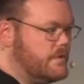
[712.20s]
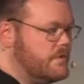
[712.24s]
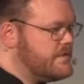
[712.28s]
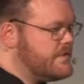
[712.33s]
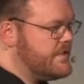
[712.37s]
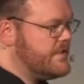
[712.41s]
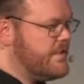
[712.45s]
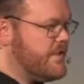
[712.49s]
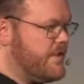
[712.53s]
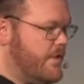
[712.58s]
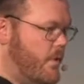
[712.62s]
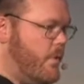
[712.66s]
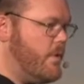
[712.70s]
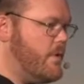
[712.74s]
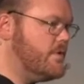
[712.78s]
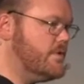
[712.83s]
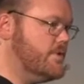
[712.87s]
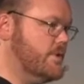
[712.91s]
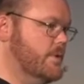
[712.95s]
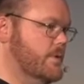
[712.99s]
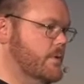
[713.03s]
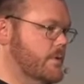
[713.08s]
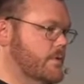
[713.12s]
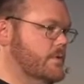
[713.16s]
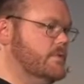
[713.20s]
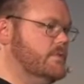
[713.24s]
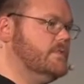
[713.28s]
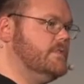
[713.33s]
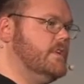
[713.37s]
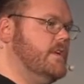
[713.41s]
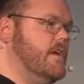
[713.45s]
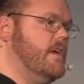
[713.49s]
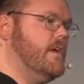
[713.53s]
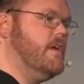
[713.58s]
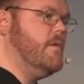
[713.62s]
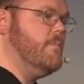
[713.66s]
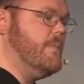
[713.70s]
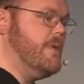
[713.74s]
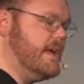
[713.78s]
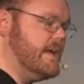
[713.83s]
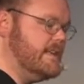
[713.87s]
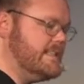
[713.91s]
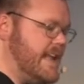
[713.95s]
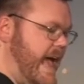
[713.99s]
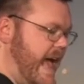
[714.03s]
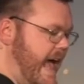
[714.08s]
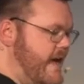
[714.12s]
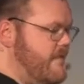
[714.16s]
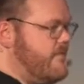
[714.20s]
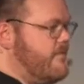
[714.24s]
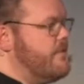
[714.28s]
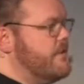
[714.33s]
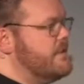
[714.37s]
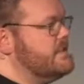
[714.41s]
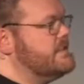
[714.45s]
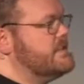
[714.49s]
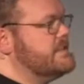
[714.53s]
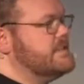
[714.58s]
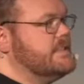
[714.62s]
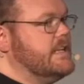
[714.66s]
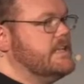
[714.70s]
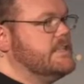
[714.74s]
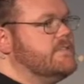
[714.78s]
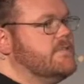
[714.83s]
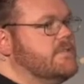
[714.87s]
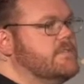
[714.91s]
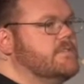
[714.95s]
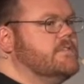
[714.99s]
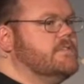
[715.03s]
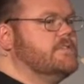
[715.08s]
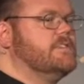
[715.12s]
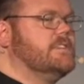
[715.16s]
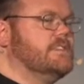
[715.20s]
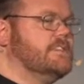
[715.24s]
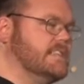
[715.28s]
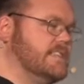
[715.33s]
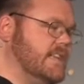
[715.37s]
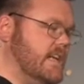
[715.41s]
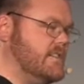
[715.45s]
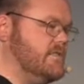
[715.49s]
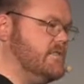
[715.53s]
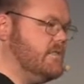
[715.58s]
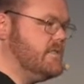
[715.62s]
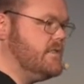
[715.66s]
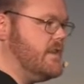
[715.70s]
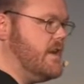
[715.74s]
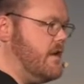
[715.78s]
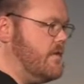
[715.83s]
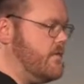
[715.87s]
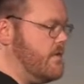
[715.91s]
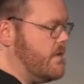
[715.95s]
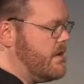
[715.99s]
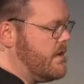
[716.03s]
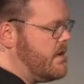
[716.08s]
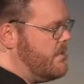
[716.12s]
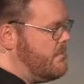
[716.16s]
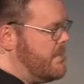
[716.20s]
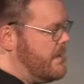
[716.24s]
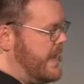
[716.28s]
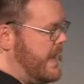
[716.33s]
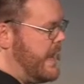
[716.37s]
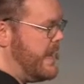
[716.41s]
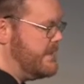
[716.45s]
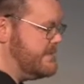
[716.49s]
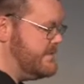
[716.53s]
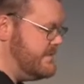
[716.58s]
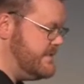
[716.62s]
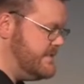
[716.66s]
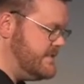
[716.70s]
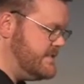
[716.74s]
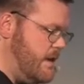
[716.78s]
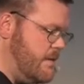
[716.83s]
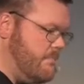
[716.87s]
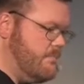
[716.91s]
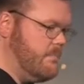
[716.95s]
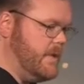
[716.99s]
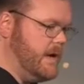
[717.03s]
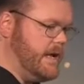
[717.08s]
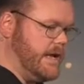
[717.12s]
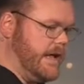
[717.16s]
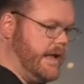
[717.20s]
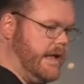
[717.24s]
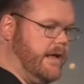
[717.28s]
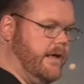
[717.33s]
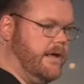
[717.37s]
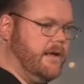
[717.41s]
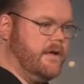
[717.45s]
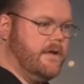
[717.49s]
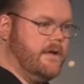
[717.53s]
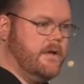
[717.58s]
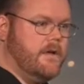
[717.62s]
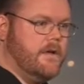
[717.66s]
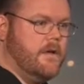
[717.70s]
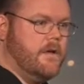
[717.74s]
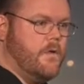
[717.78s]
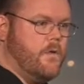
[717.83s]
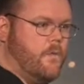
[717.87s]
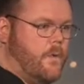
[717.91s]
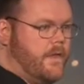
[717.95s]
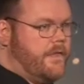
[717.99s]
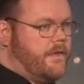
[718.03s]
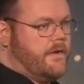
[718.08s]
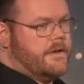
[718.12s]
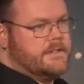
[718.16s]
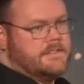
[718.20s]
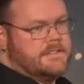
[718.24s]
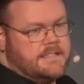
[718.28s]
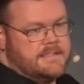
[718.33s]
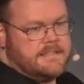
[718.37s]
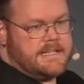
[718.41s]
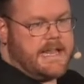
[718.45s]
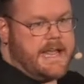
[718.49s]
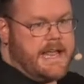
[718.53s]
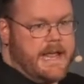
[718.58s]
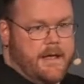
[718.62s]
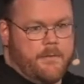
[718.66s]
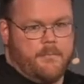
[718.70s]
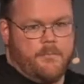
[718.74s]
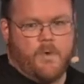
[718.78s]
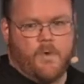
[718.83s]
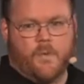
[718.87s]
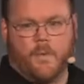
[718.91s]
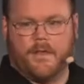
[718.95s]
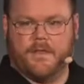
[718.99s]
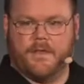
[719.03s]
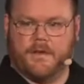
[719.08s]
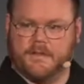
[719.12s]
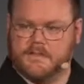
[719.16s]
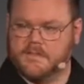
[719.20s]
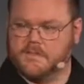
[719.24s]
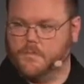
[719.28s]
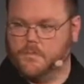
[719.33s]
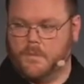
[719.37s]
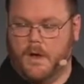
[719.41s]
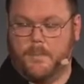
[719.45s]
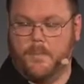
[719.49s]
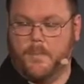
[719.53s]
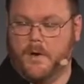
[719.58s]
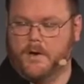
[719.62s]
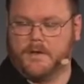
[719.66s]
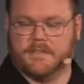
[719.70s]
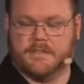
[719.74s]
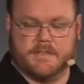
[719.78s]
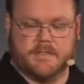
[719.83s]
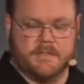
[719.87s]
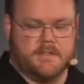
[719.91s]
They're your tools because every successful software company has somebody, whether it's a team, whether it's a person,